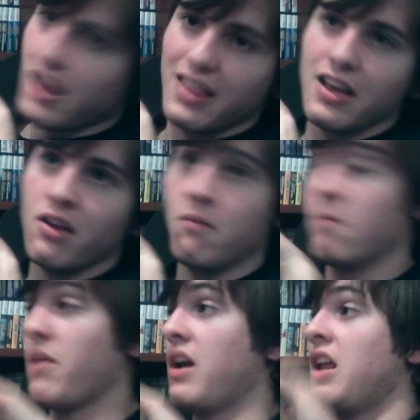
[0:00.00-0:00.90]
and then
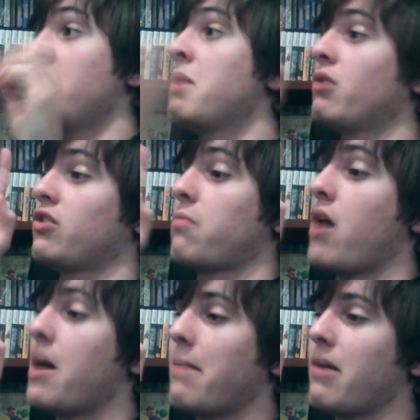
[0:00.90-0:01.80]
an enemy will just
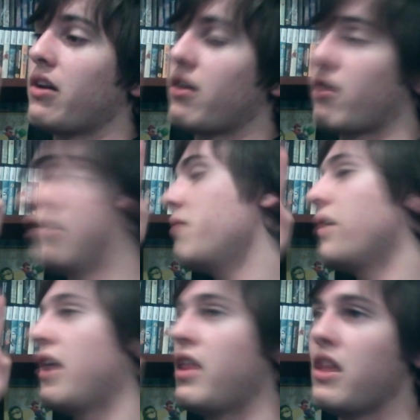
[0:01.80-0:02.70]
pop out of
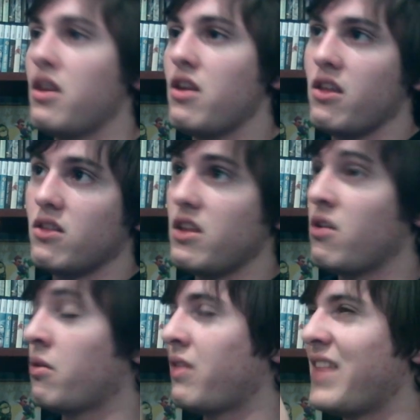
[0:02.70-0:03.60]
nowhere, and then
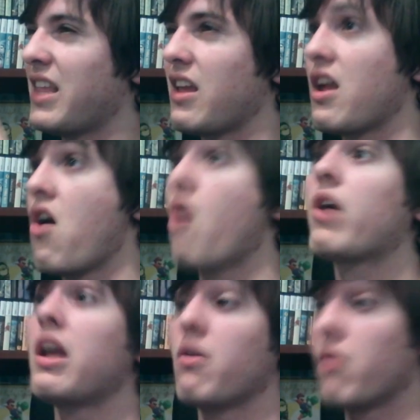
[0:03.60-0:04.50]
you'll be thinking,
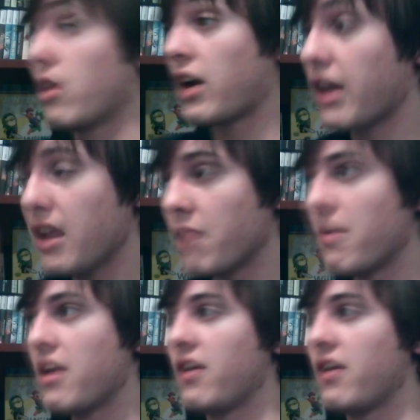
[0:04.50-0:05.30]
okay, gotta hit him.